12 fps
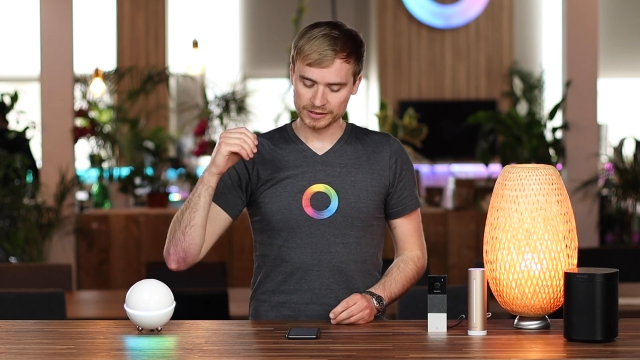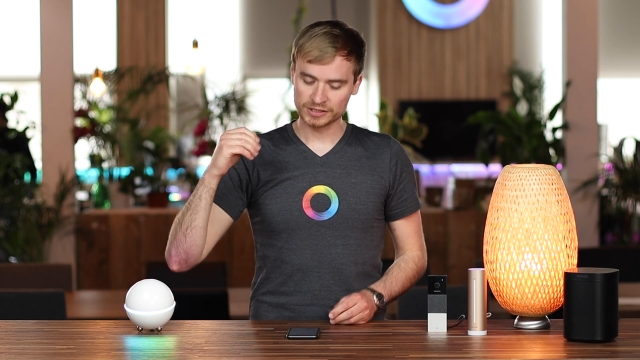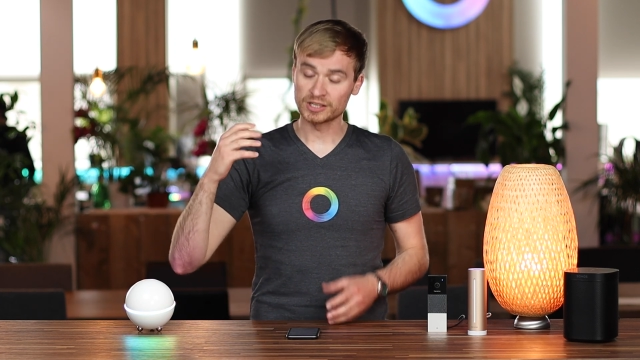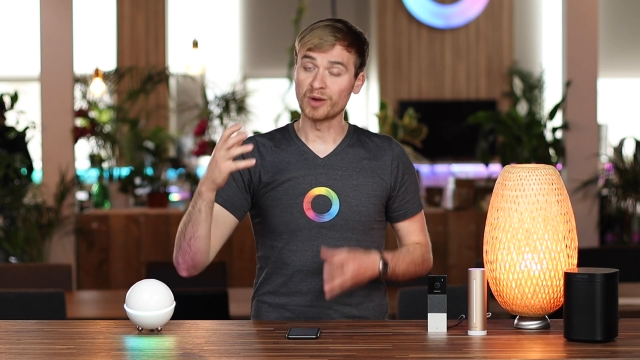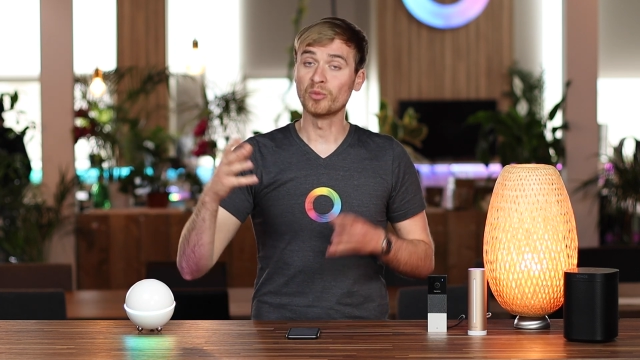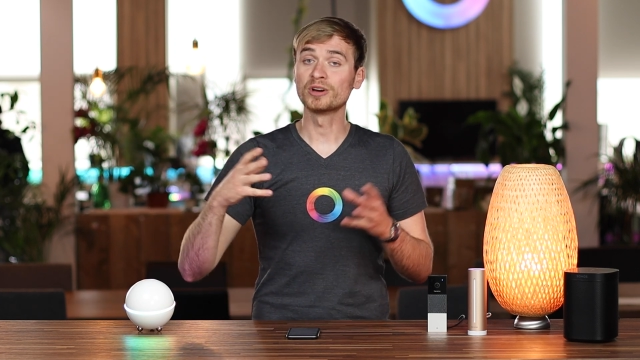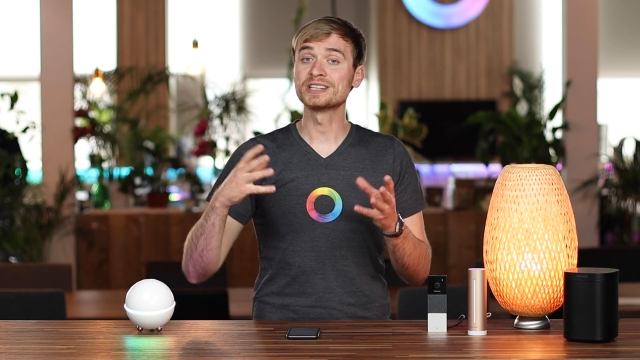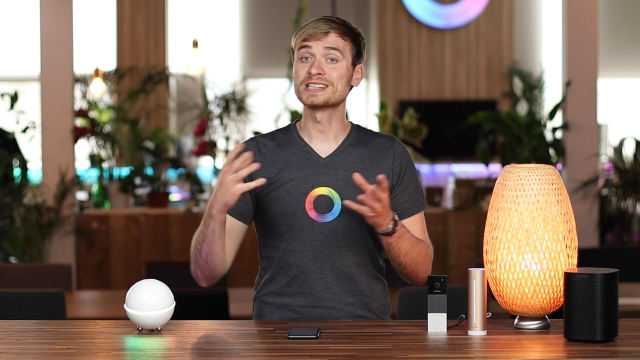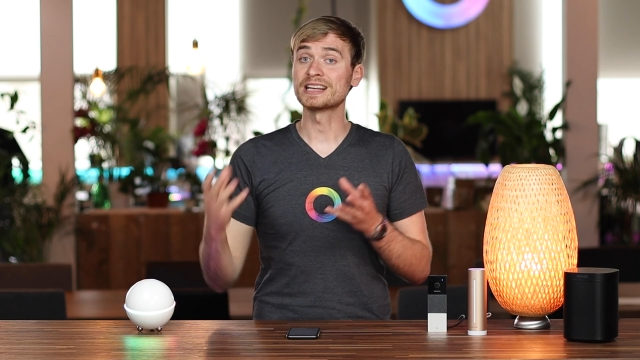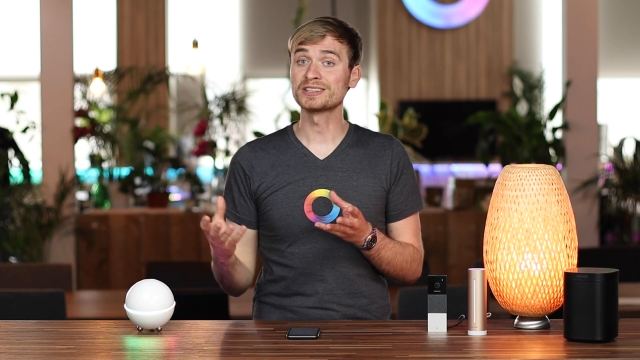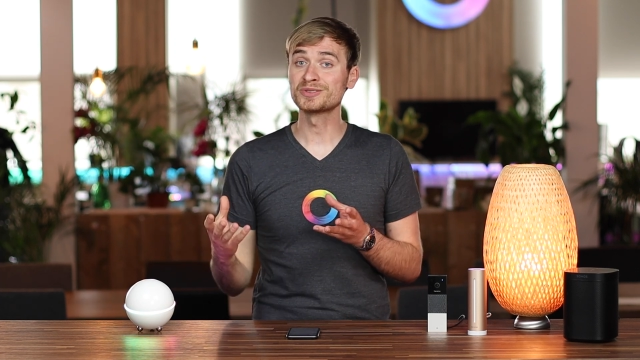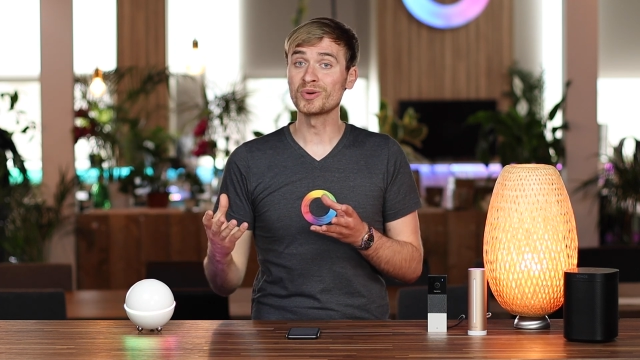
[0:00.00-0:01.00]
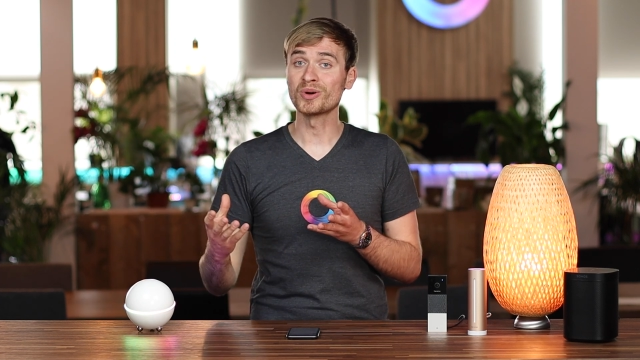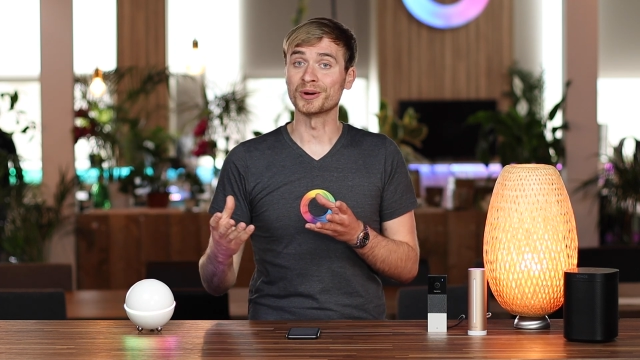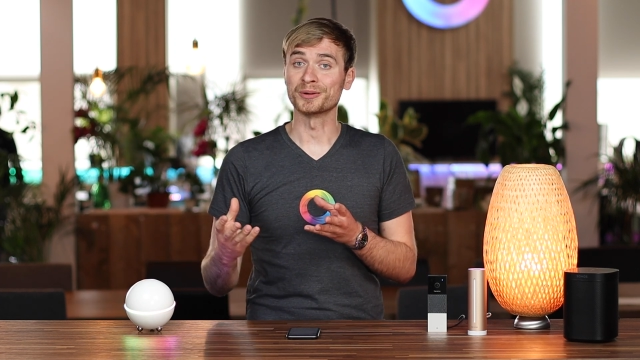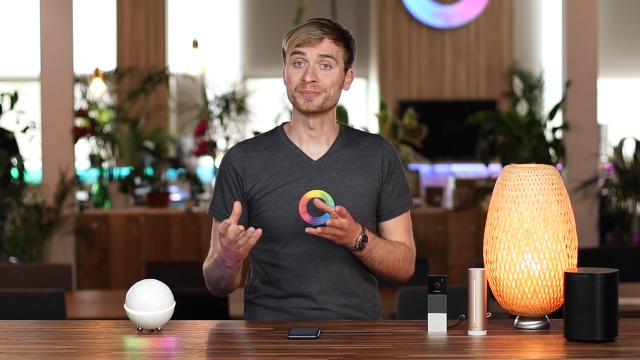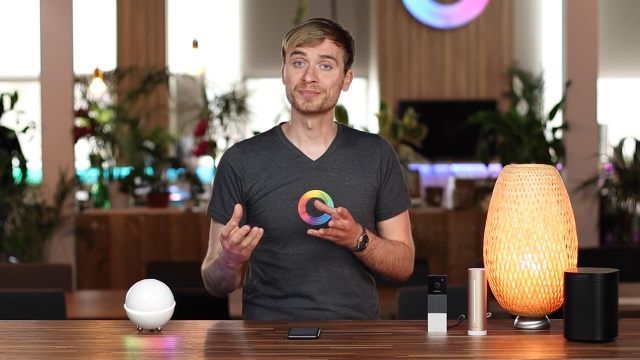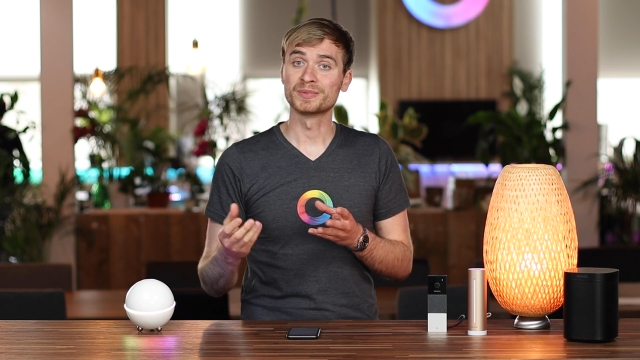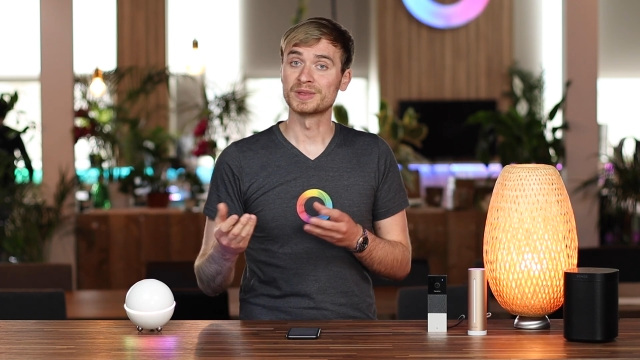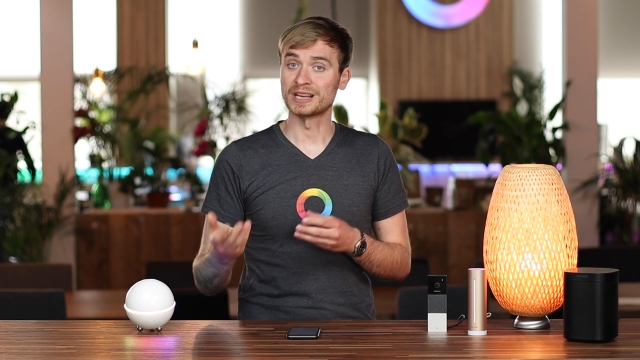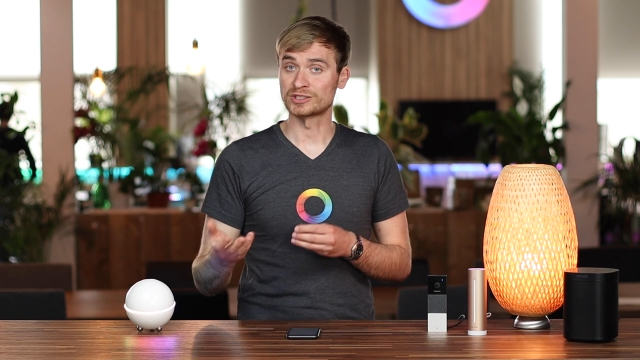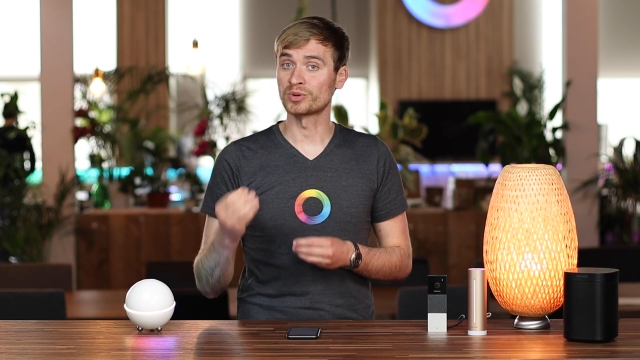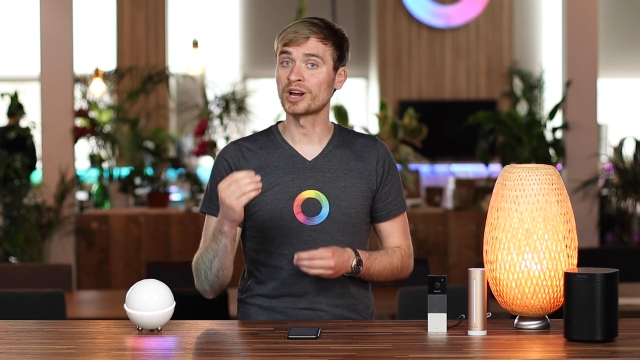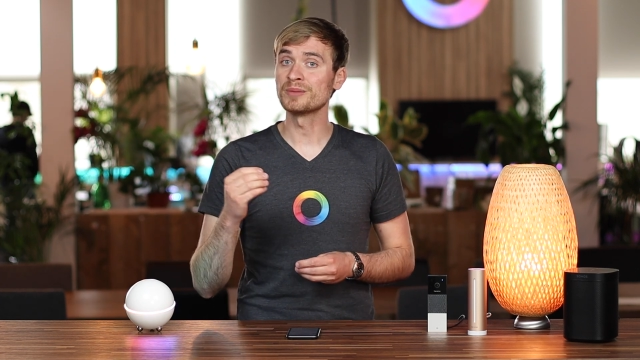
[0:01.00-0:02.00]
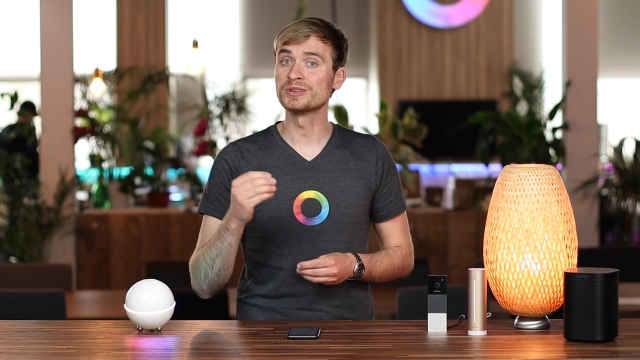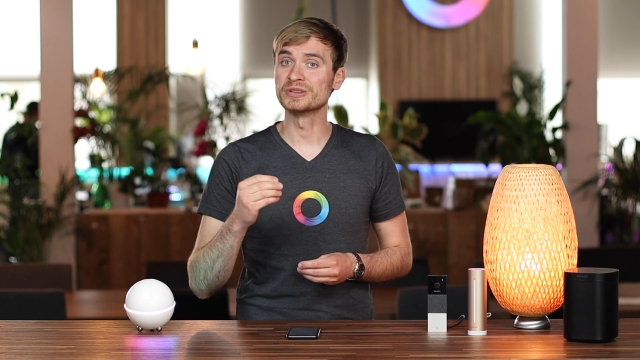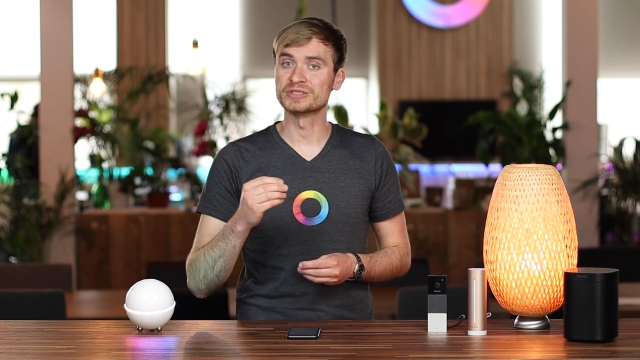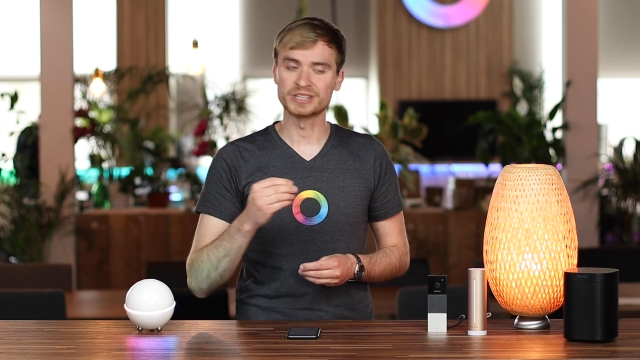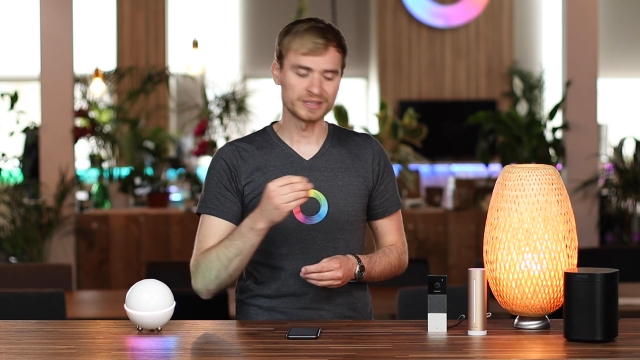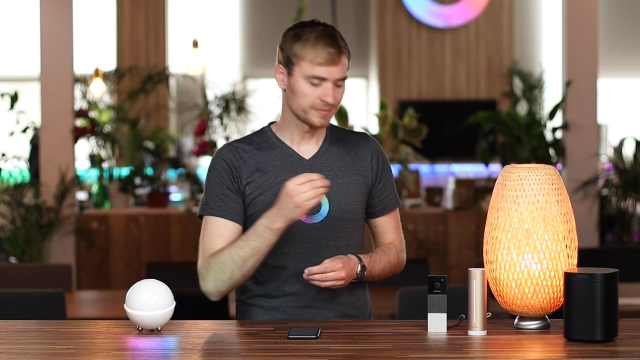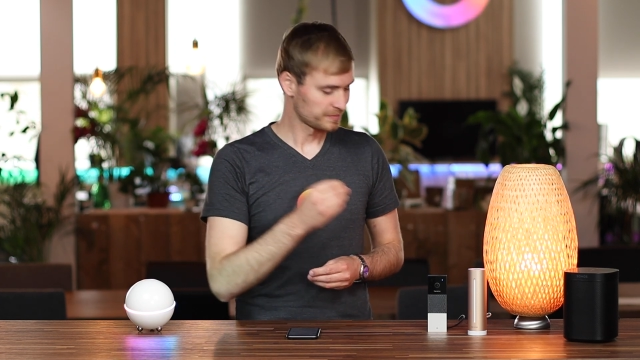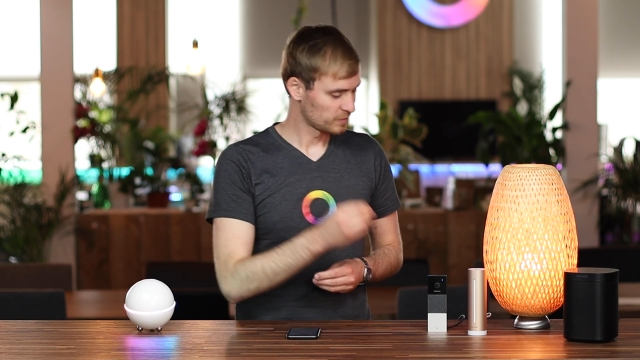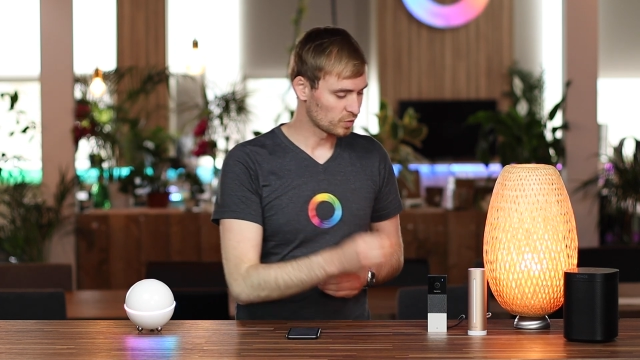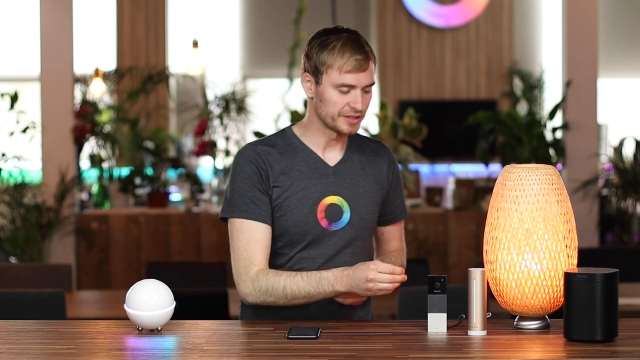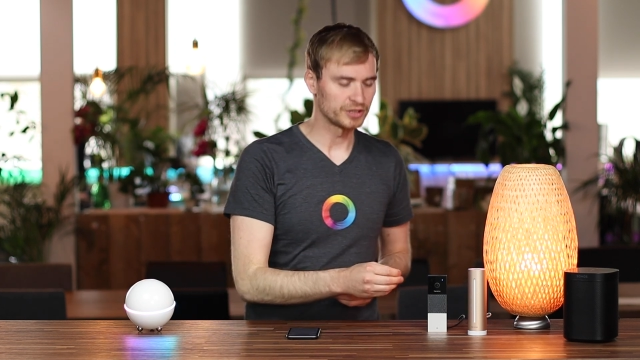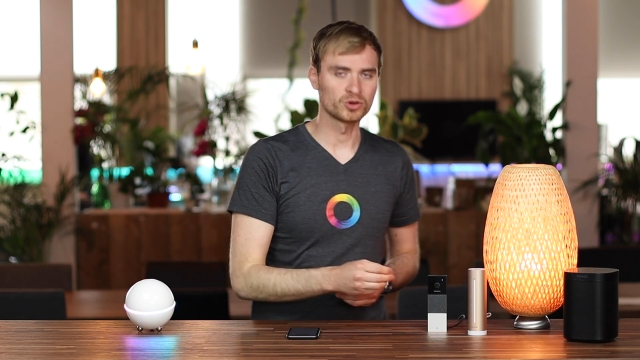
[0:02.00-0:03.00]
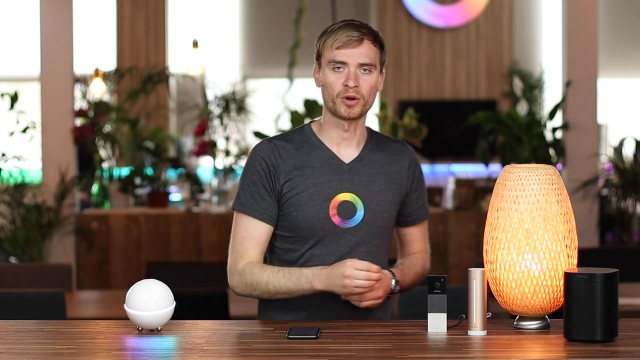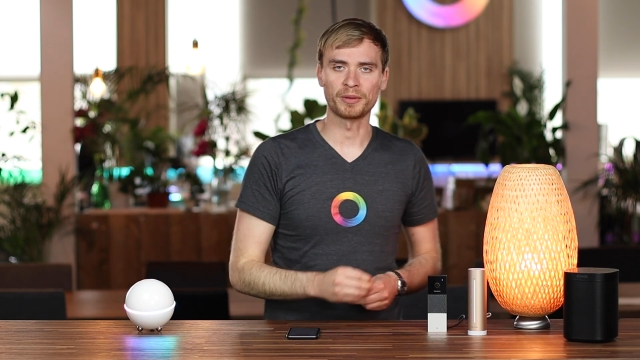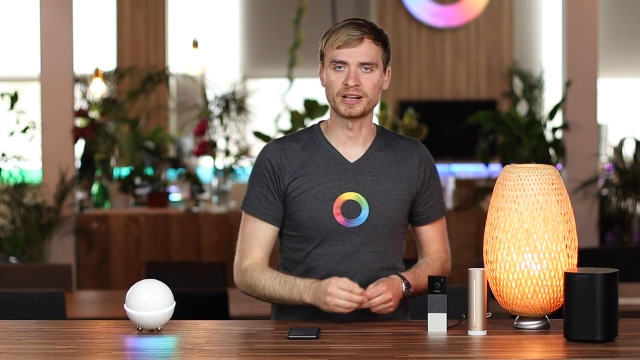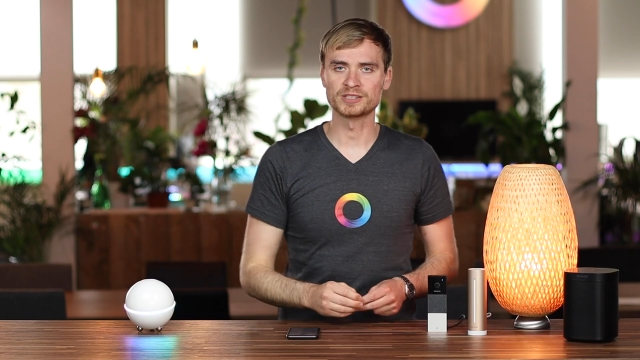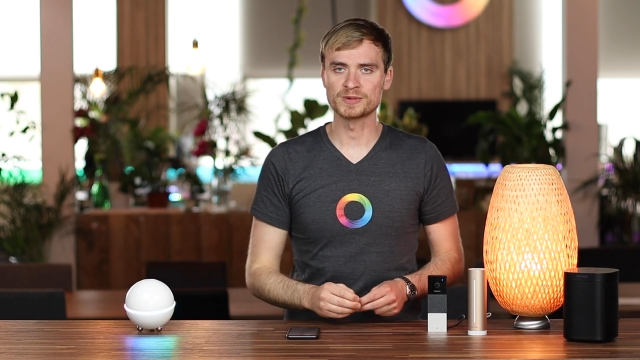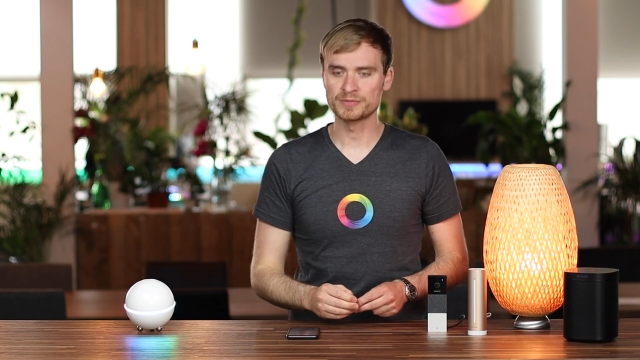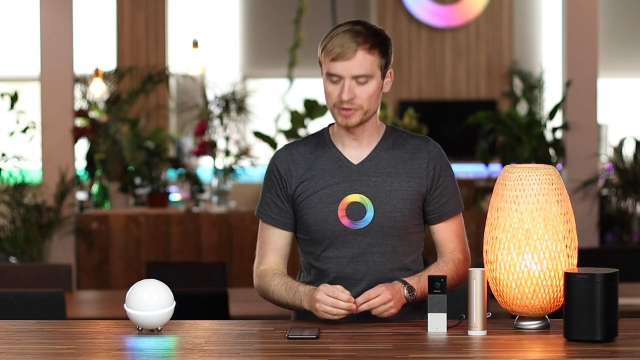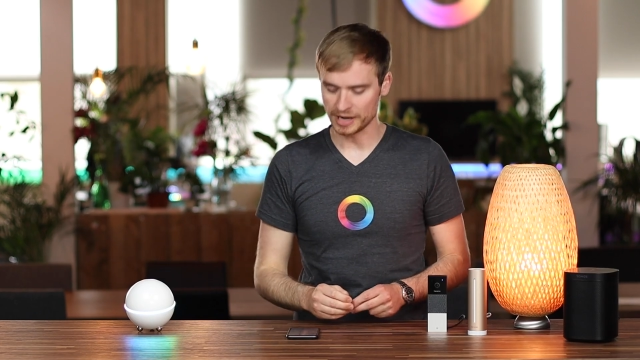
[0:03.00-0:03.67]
"Someone is at the door." That's what I'm using when the doorbell has been